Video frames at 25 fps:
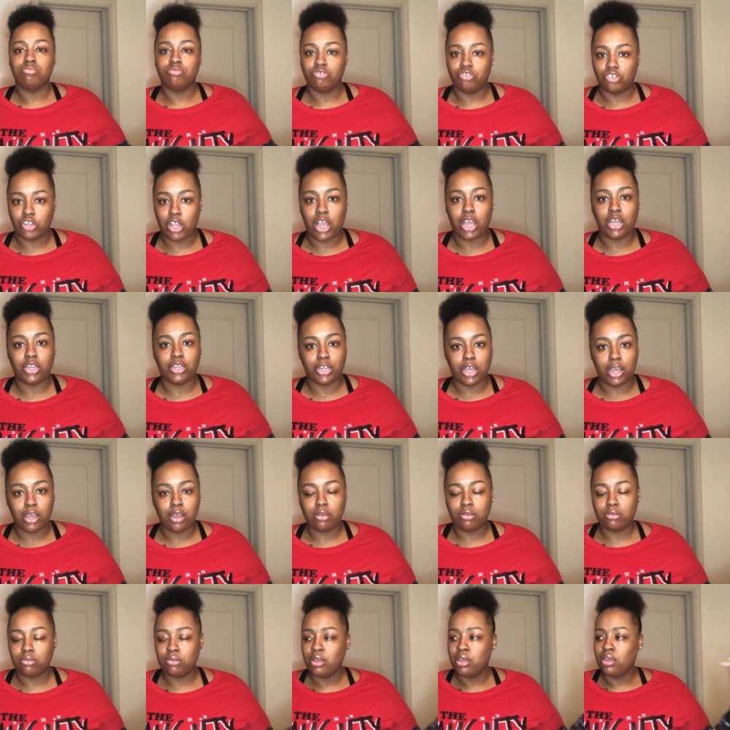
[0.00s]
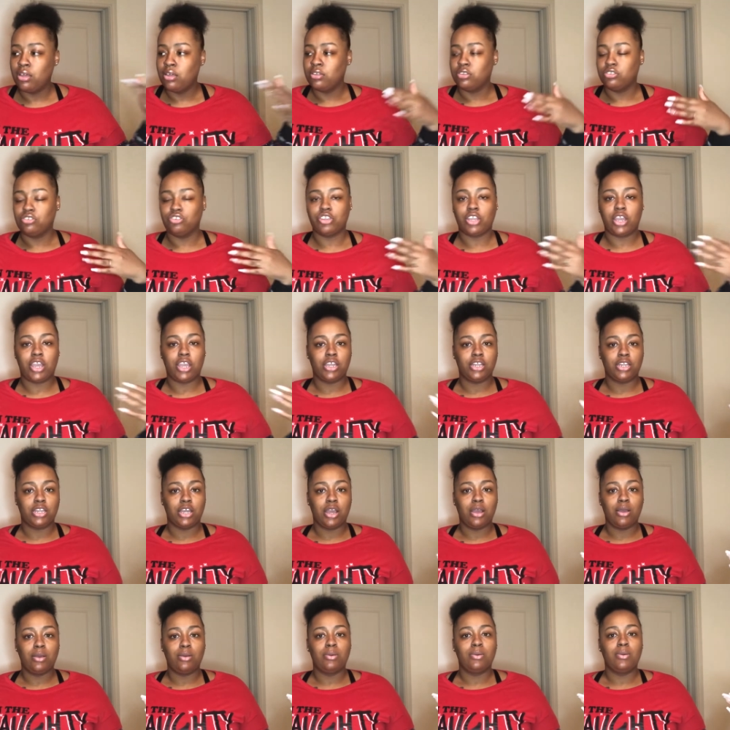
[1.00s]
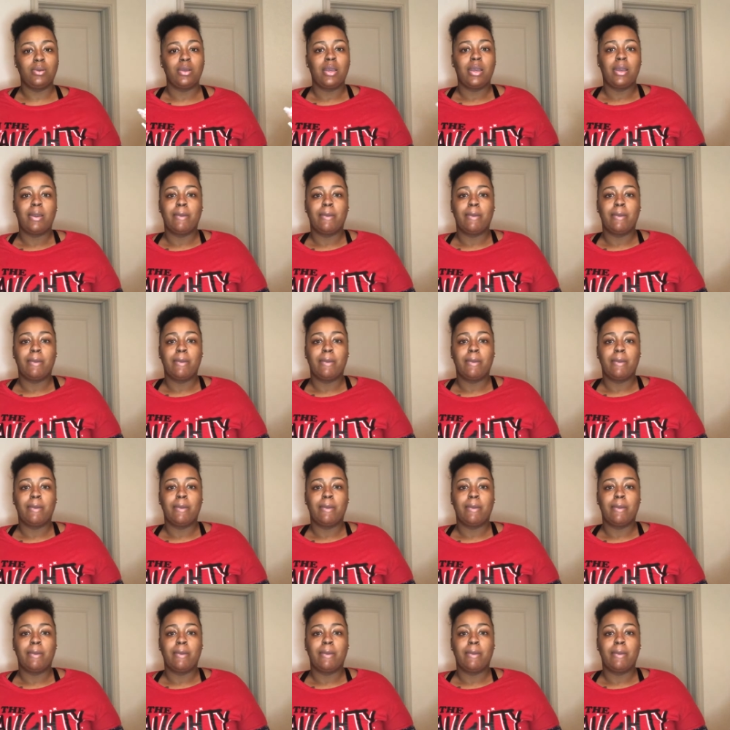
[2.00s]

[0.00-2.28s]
John Doe, Jane Doe,